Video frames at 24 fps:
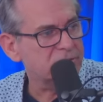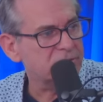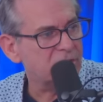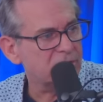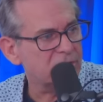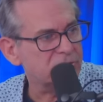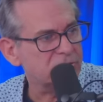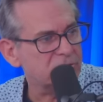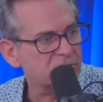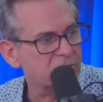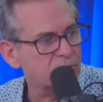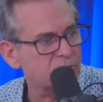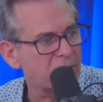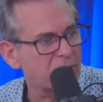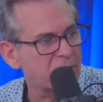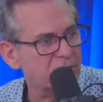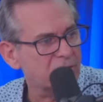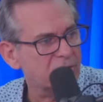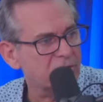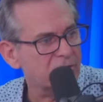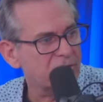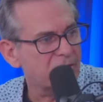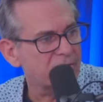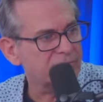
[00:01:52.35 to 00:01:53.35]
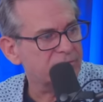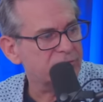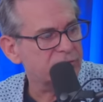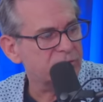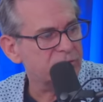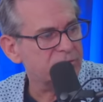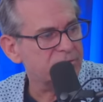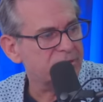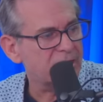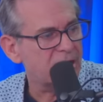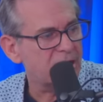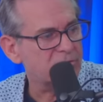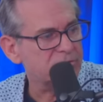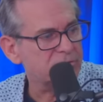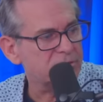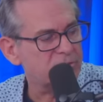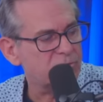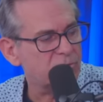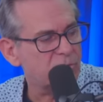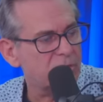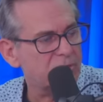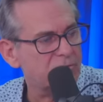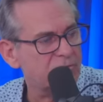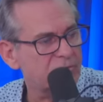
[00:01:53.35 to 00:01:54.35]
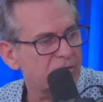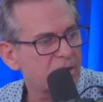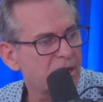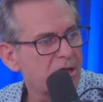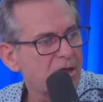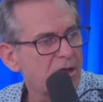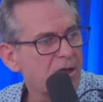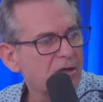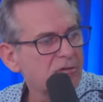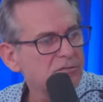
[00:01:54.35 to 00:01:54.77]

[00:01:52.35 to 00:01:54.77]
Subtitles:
touched a record of 2001.